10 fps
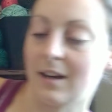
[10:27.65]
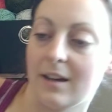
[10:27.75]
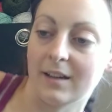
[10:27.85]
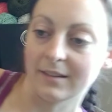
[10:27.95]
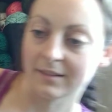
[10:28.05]

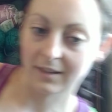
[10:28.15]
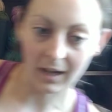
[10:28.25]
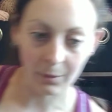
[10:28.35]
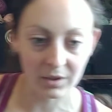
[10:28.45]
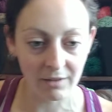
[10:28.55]
I
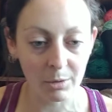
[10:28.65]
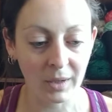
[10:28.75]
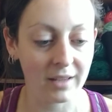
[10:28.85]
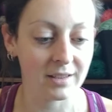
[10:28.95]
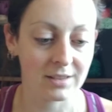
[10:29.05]
would never
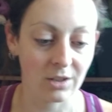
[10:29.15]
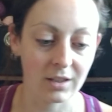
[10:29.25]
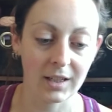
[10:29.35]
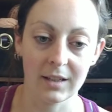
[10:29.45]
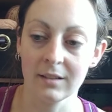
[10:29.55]
buy this yarn
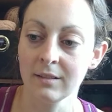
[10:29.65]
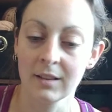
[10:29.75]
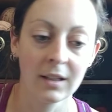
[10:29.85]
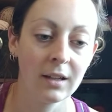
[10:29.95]
again.